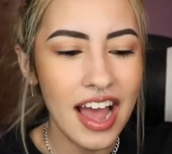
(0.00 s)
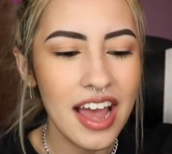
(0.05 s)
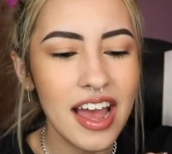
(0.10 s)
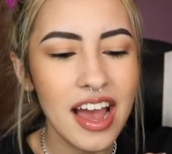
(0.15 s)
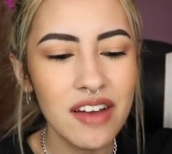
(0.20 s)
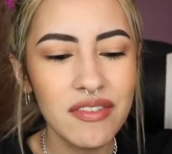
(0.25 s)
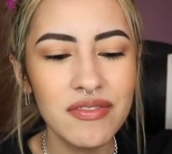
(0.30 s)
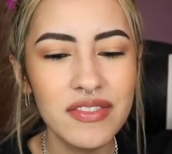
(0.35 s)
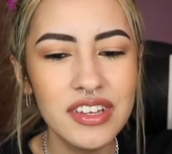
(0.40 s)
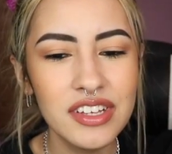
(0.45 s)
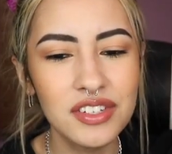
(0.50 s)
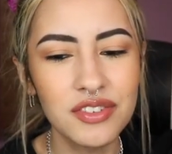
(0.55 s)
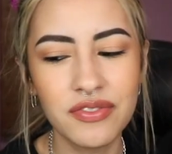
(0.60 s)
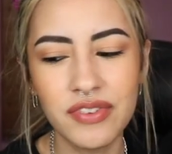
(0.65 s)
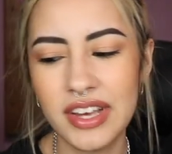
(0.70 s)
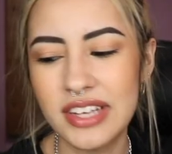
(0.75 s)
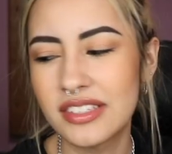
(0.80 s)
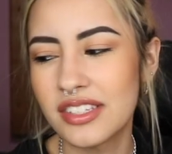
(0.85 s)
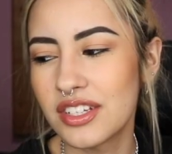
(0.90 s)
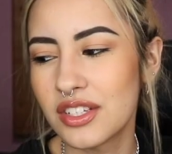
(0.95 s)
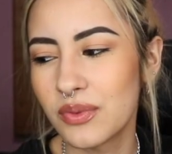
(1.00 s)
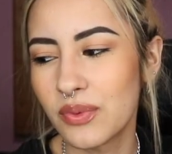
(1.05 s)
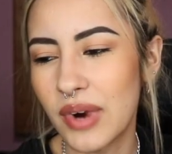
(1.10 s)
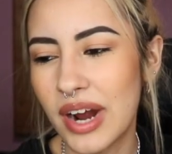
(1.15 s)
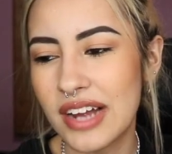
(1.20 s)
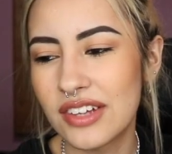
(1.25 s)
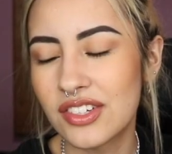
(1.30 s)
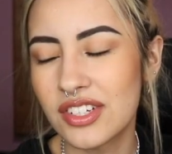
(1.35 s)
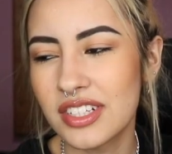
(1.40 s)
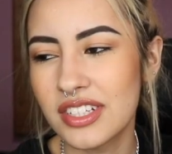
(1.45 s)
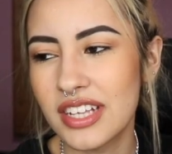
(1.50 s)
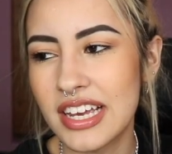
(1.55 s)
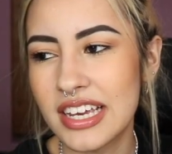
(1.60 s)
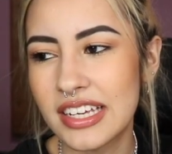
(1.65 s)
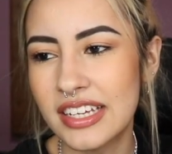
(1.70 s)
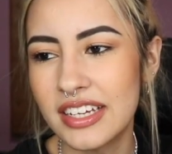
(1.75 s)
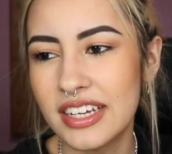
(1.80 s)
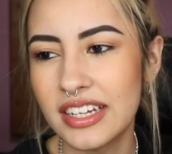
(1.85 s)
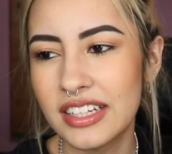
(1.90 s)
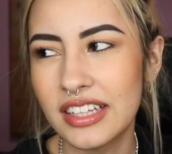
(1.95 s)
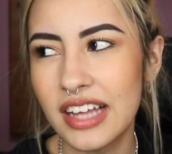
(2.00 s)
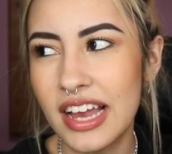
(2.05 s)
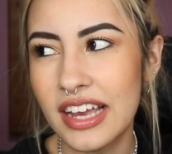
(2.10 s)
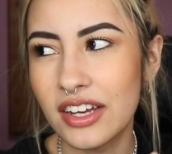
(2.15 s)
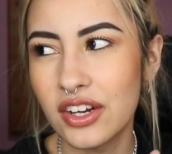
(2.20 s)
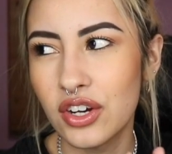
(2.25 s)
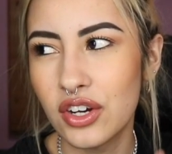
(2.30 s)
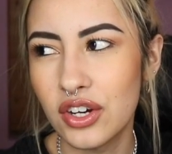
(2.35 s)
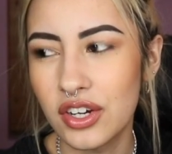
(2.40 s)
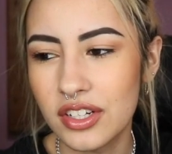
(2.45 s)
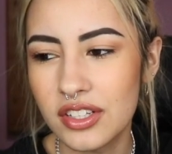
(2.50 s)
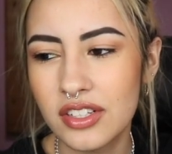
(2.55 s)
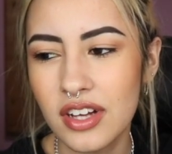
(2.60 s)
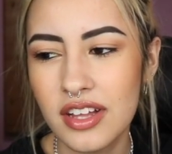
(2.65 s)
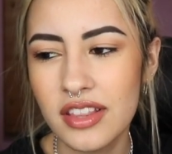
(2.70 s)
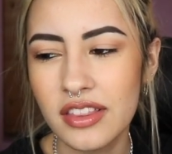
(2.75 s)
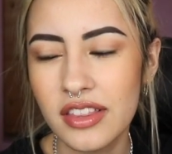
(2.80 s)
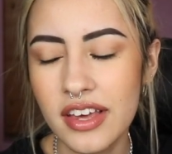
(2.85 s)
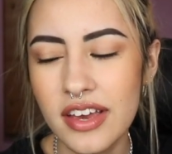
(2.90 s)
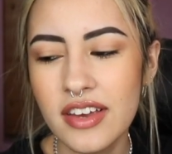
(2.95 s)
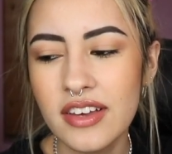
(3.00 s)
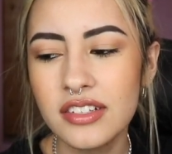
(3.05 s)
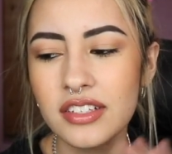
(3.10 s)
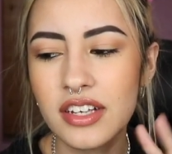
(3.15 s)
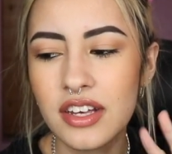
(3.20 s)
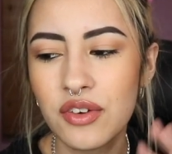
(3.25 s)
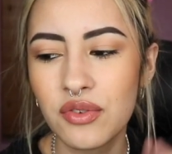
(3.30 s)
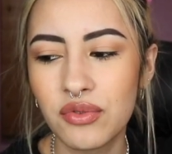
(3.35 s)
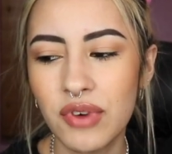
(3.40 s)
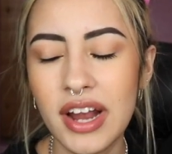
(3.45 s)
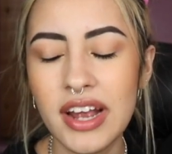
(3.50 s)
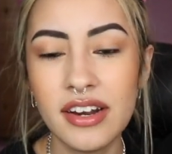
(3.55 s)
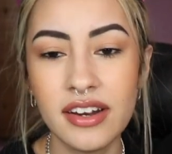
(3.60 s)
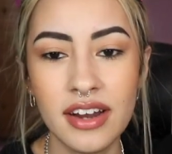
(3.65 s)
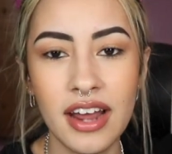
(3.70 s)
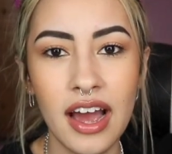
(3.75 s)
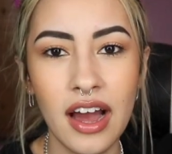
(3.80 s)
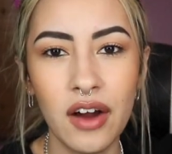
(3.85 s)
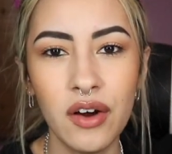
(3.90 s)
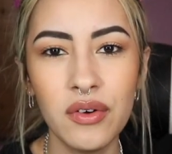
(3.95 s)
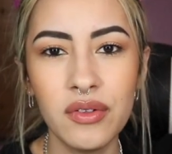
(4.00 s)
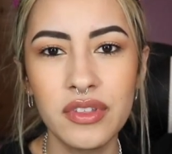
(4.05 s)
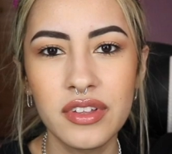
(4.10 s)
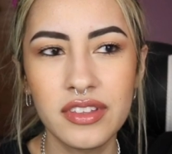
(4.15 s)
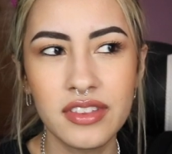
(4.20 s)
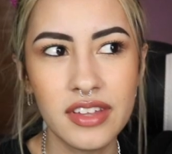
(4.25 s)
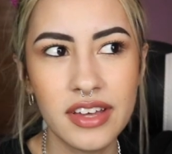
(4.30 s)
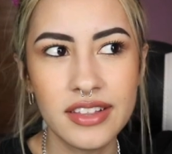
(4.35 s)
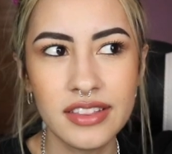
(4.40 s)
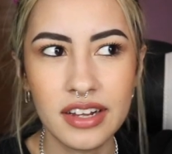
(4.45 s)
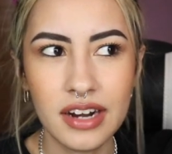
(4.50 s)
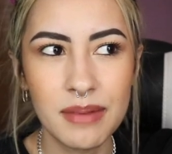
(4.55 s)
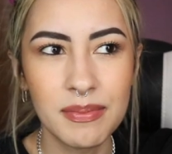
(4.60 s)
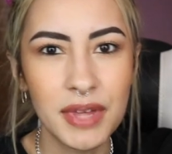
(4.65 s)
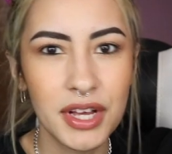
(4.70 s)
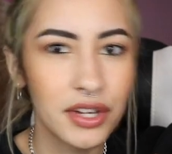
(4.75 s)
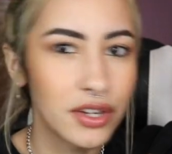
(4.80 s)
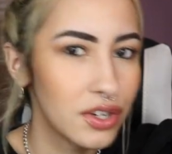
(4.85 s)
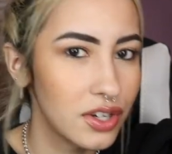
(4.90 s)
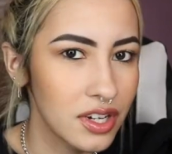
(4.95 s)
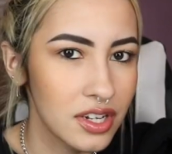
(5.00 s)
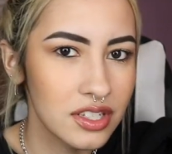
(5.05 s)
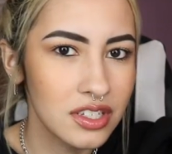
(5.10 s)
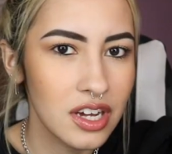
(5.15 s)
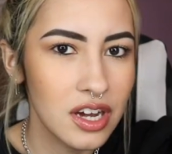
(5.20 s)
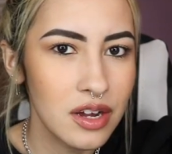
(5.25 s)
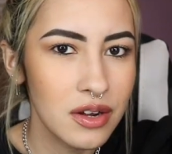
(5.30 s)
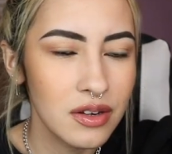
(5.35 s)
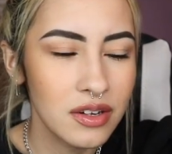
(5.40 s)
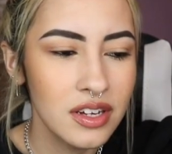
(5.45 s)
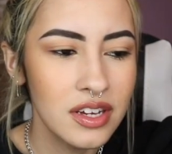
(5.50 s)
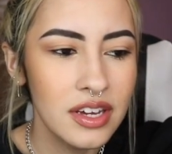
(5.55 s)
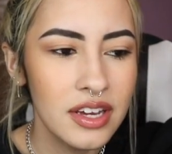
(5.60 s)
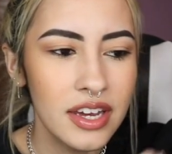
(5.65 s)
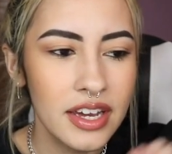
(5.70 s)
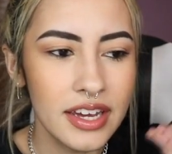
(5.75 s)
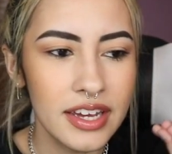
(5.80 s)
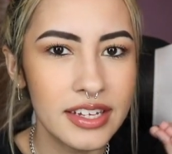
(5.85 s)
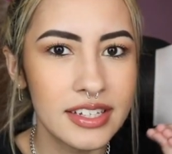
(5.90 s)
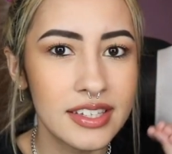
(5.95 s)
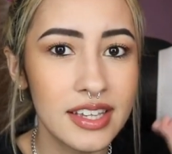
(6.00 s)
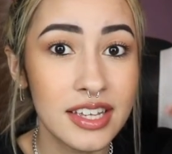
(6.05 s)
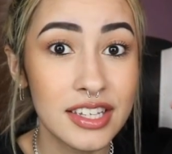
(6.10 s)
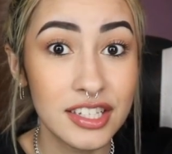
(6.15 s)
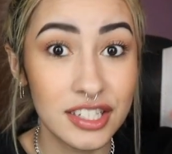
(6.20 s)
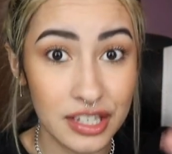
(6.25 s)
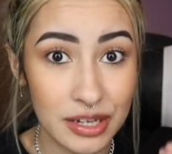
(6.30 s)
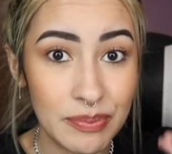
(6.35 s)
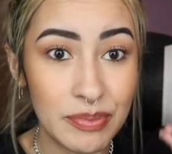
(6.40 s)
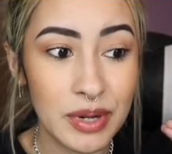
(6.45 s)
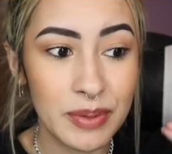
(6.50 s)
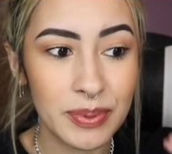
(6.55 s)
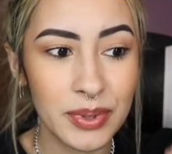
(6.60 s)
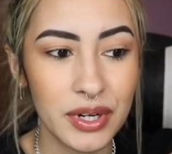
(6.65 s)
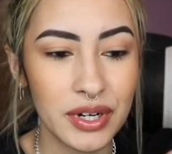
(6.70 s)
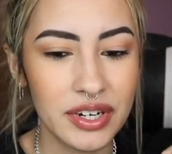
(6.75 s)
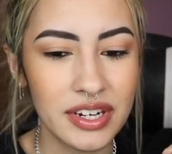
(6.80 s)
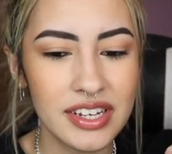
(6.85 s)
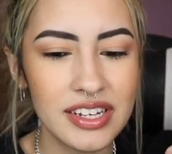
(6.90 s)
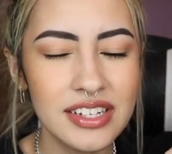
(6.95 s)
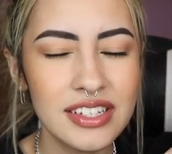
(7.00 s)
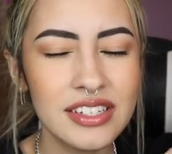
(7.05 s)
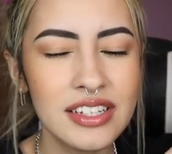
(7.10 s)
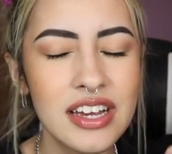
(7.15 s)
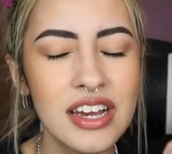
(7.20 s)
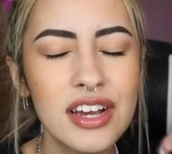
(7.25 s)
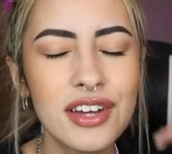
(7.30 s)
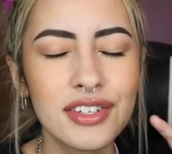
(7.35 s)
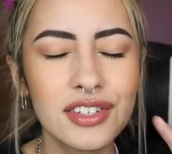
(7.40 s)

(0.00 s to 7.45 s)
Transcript: I have these phases where I just like get like hooked on things and right now the thing that I'm like hooked on is zip up hoodies.